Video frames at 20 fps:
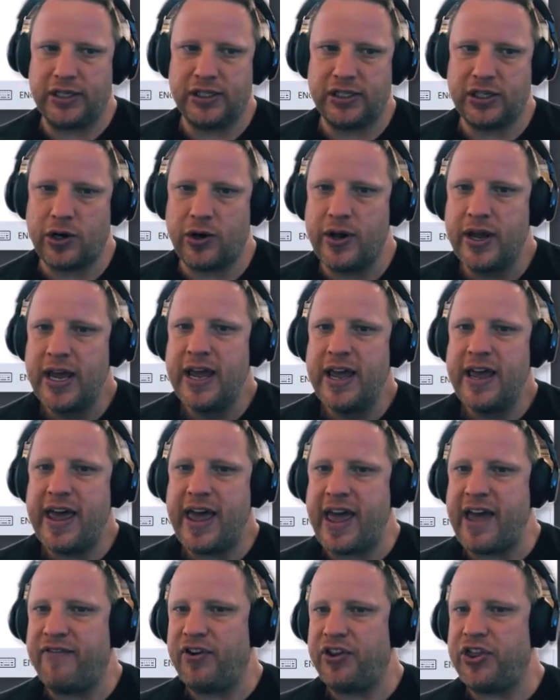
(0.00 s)
So
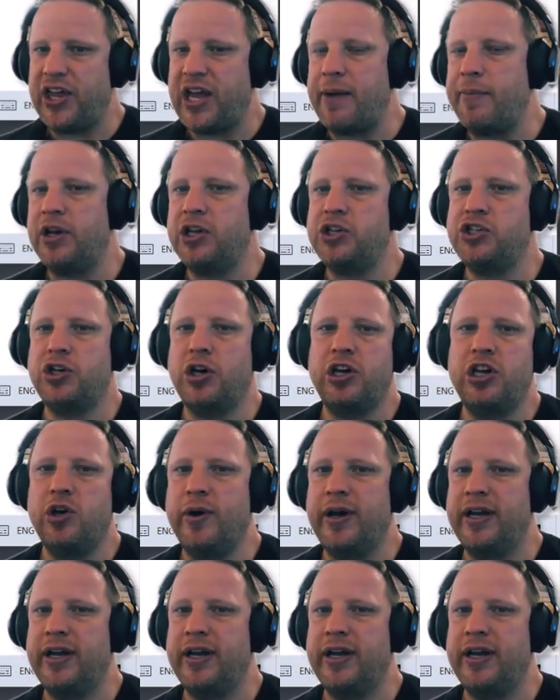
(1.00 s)
everything I'm going to show you